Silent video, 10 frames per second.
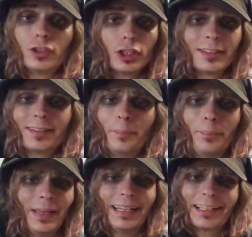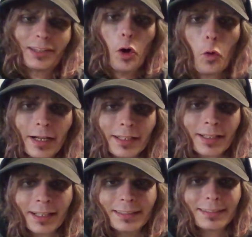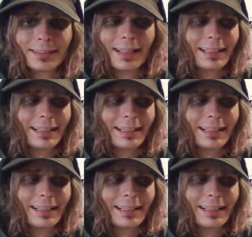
just been ignoring, because